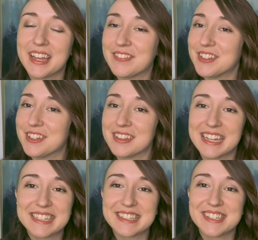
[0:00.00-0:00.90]
If you
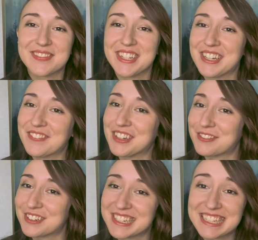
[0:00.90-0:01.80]
liked this video, feel
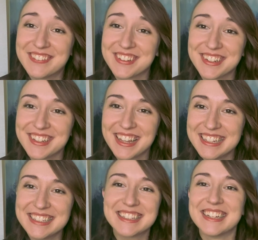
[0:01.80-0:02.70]
free to give it a
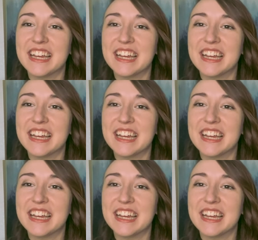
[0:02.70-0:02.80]
like.